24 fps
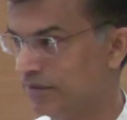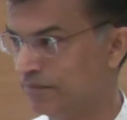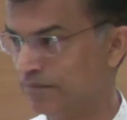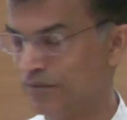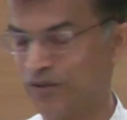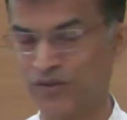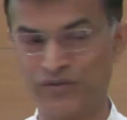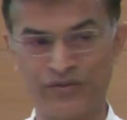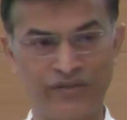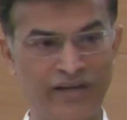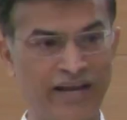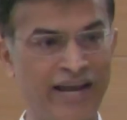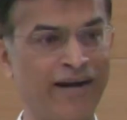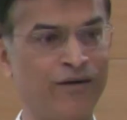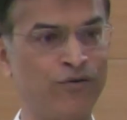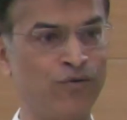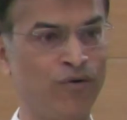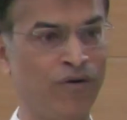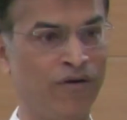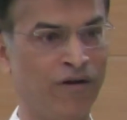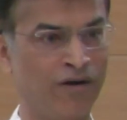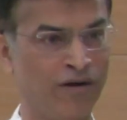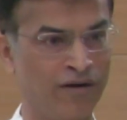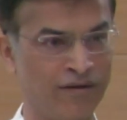Because they had to
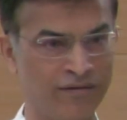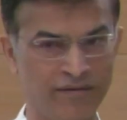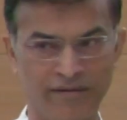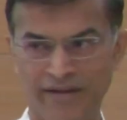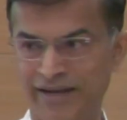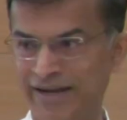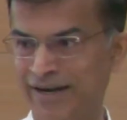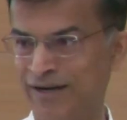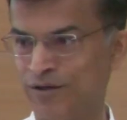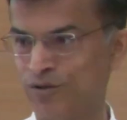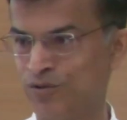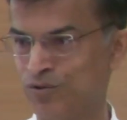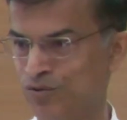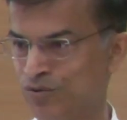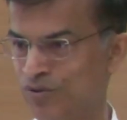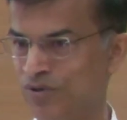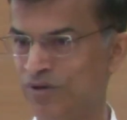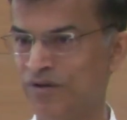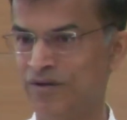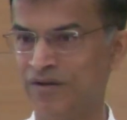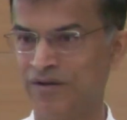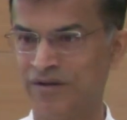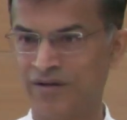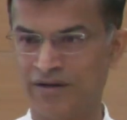learn, they had to
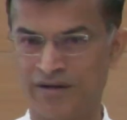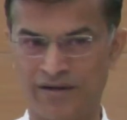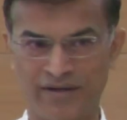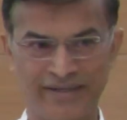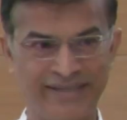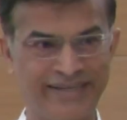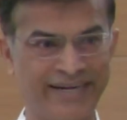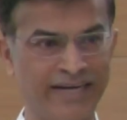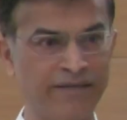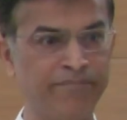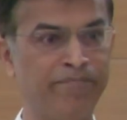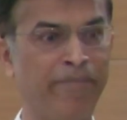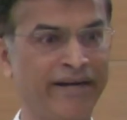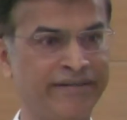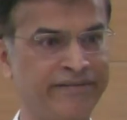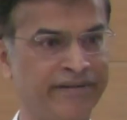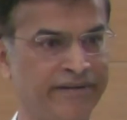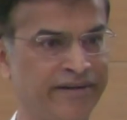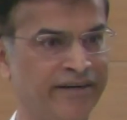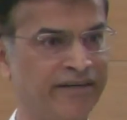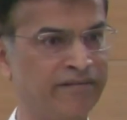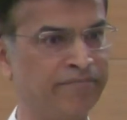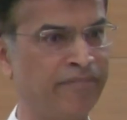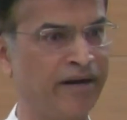get
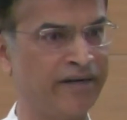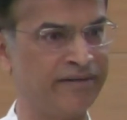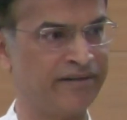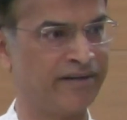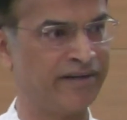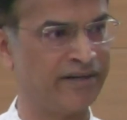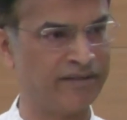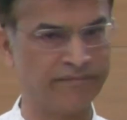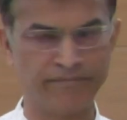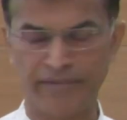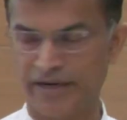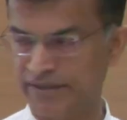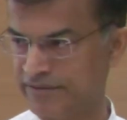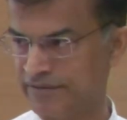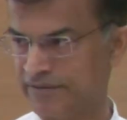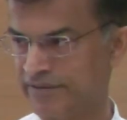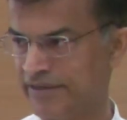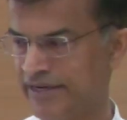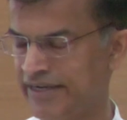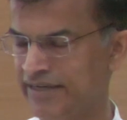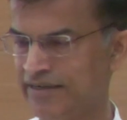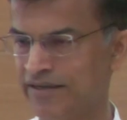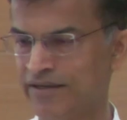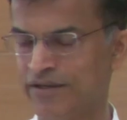better and better and better,
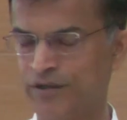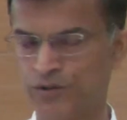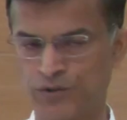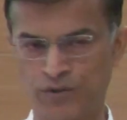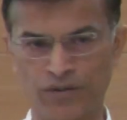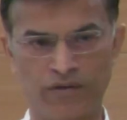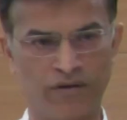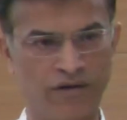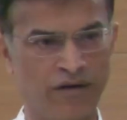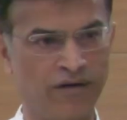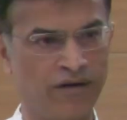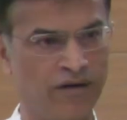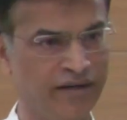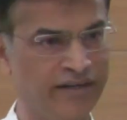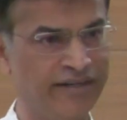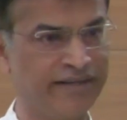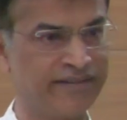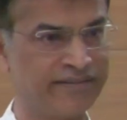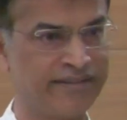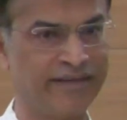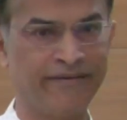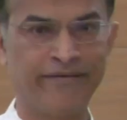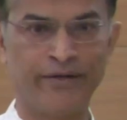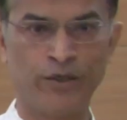right? So
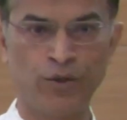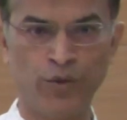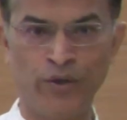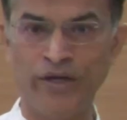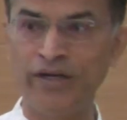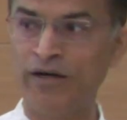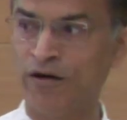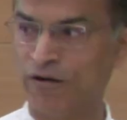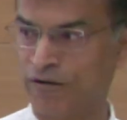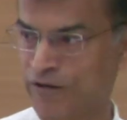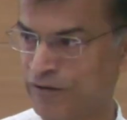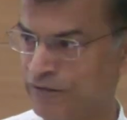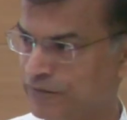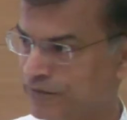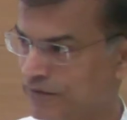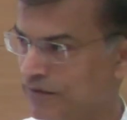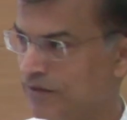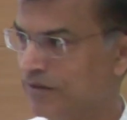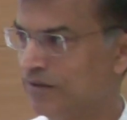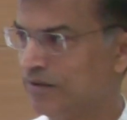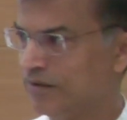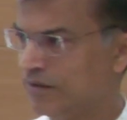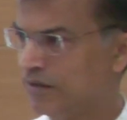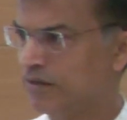earlier they were doing a lot
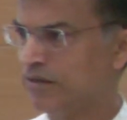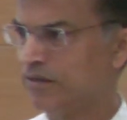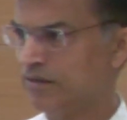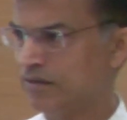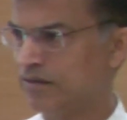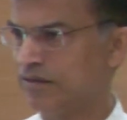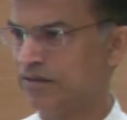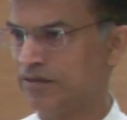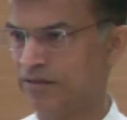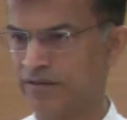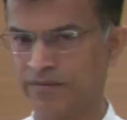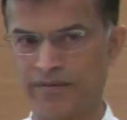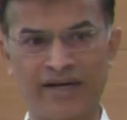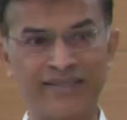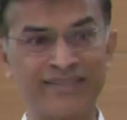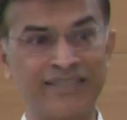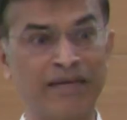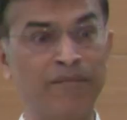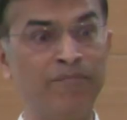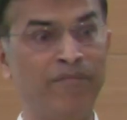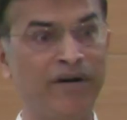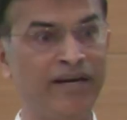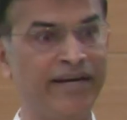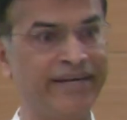of
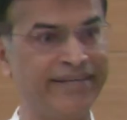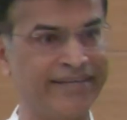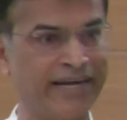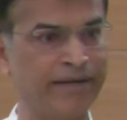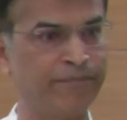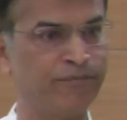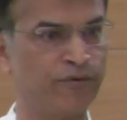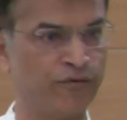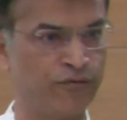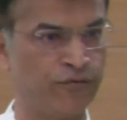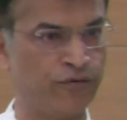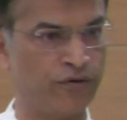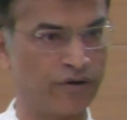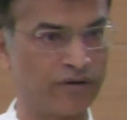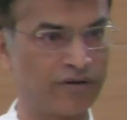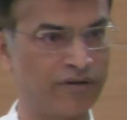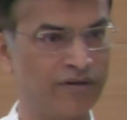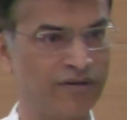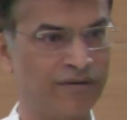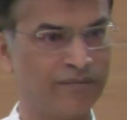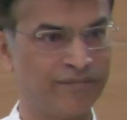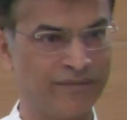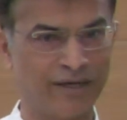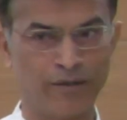assembly type of work.
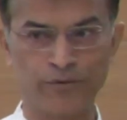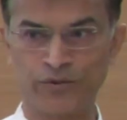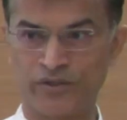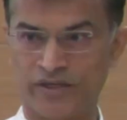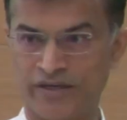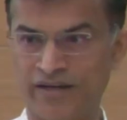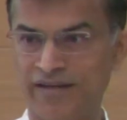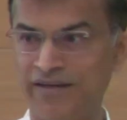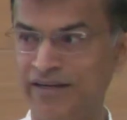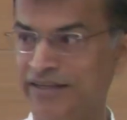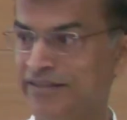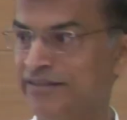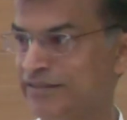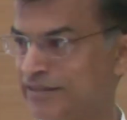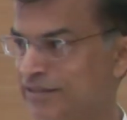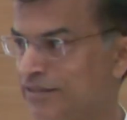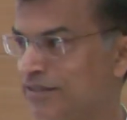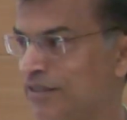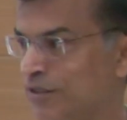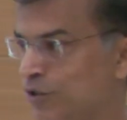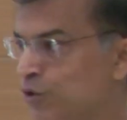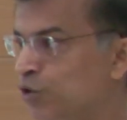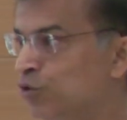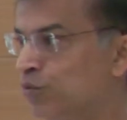Now suddenly this
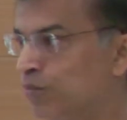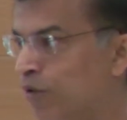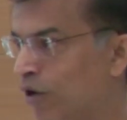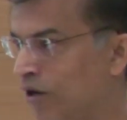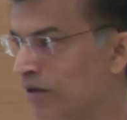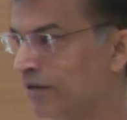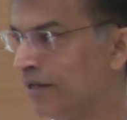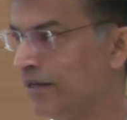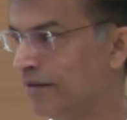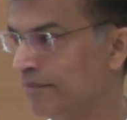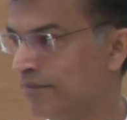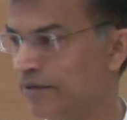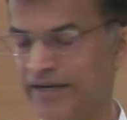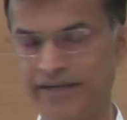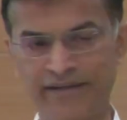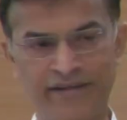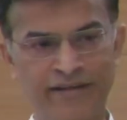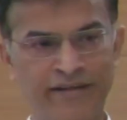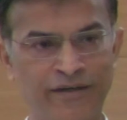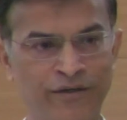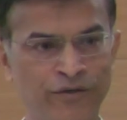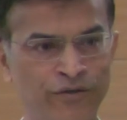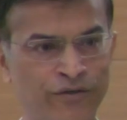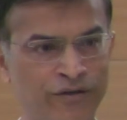is a new ball game, right?
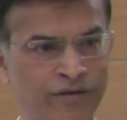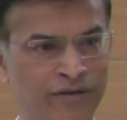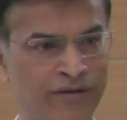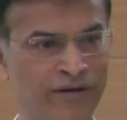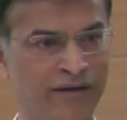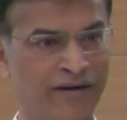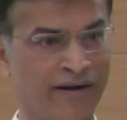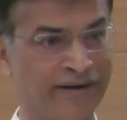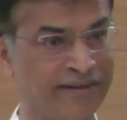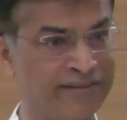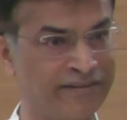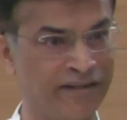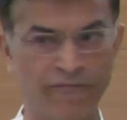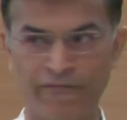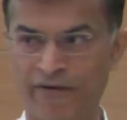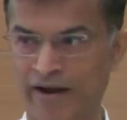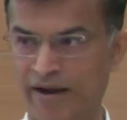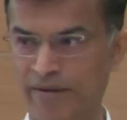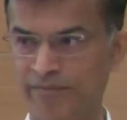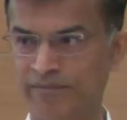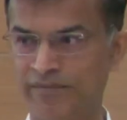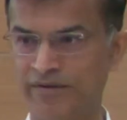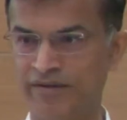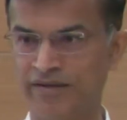Here you are running the
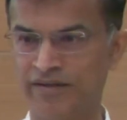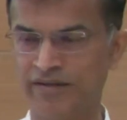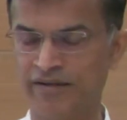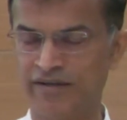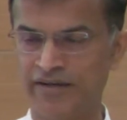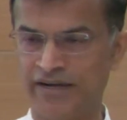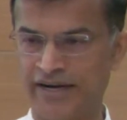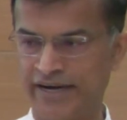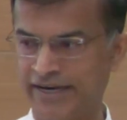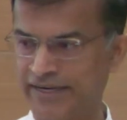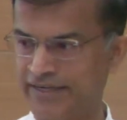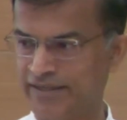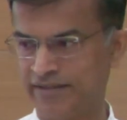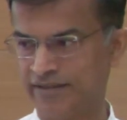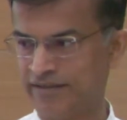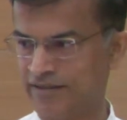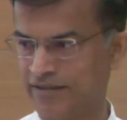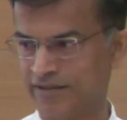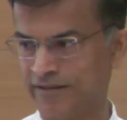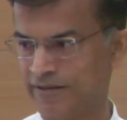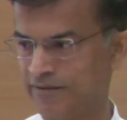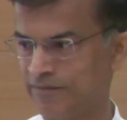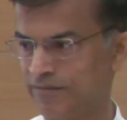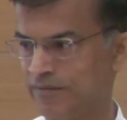fab. And
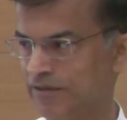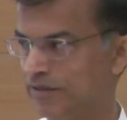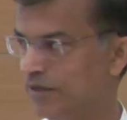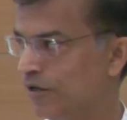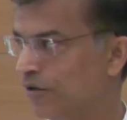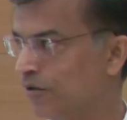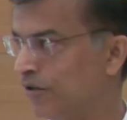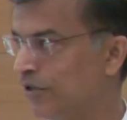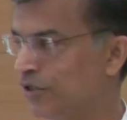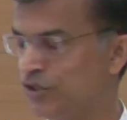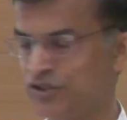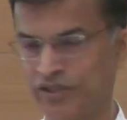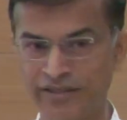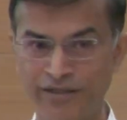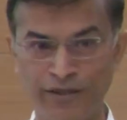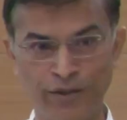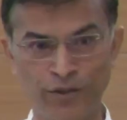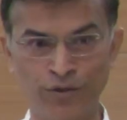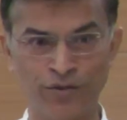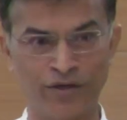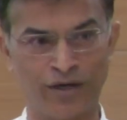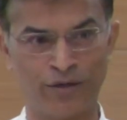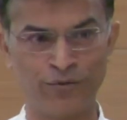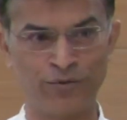Richard
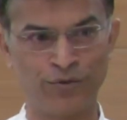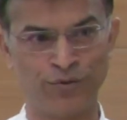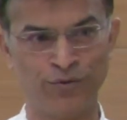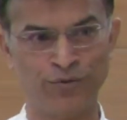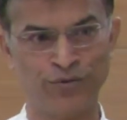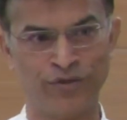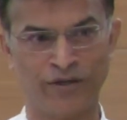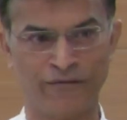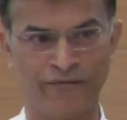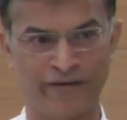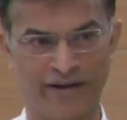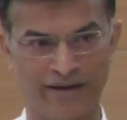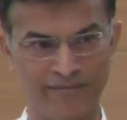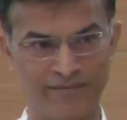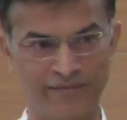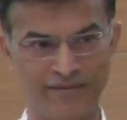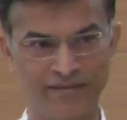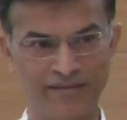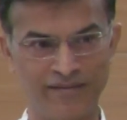knew how to do the fab.